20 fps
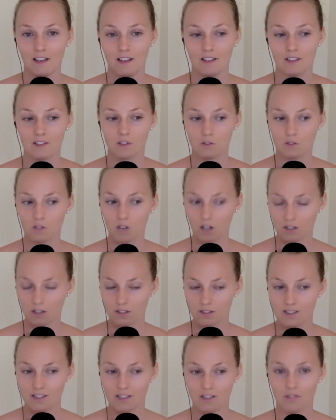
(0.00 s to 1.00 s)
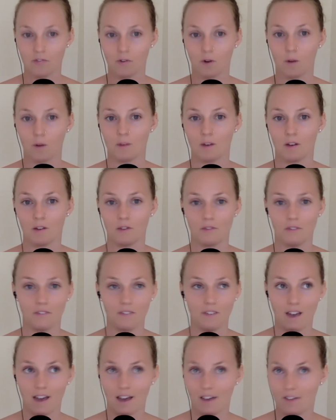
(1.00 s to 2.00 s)
So toxins in the form of
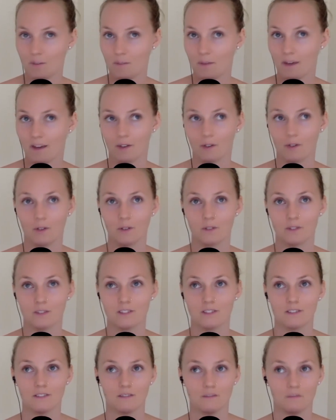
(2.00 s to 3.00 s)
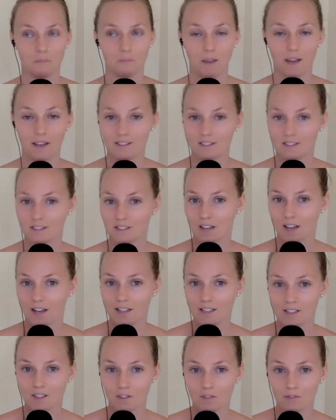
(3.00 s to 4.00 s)
heavy metals,
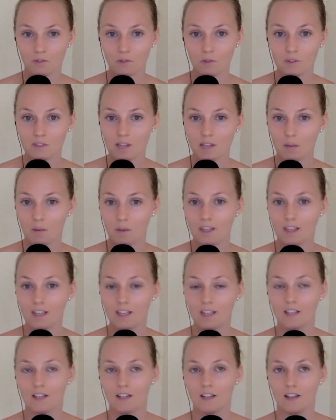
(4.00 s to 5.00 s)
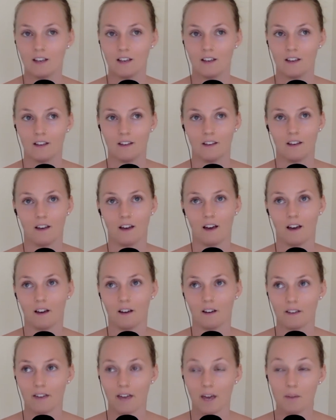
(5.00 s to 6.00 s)
pesticides in the foods that we eat,
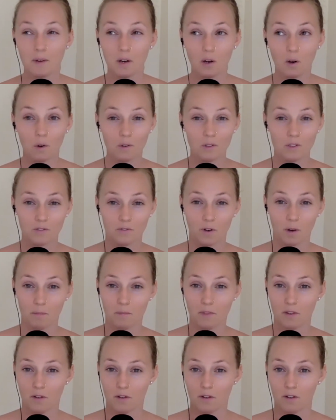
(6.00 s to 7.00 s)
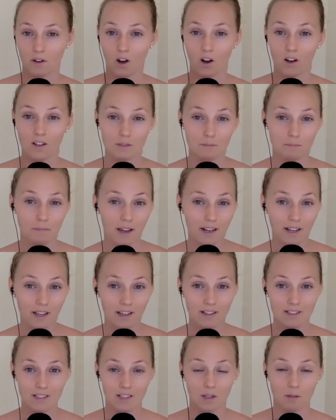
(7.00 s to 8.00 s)
chemicals from the
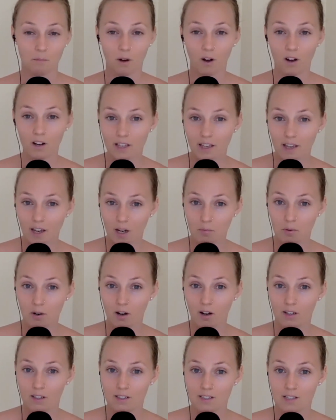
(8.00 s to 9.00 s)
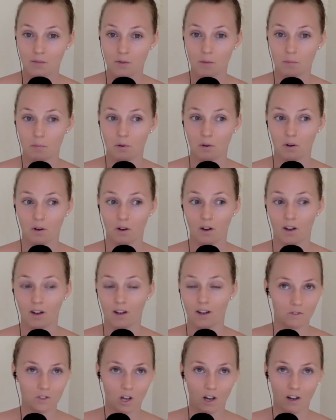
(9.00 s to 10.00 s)
cosmetics and the body care products that we put
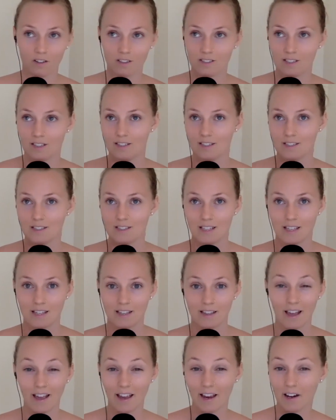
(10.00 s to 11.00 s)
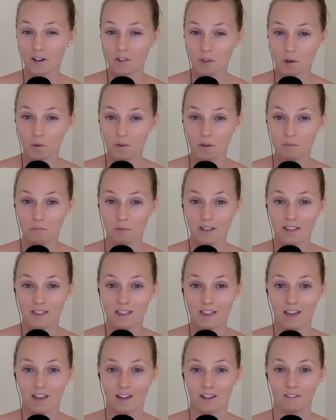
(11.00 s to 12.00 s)
on, toxins in the air that we breathe
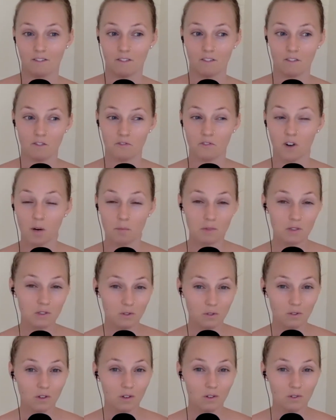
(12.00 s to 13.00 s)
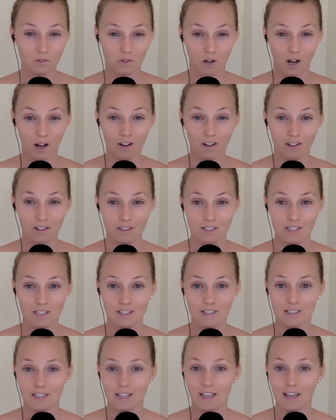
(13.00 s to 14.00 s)
in, pharmaceutical drugs, things like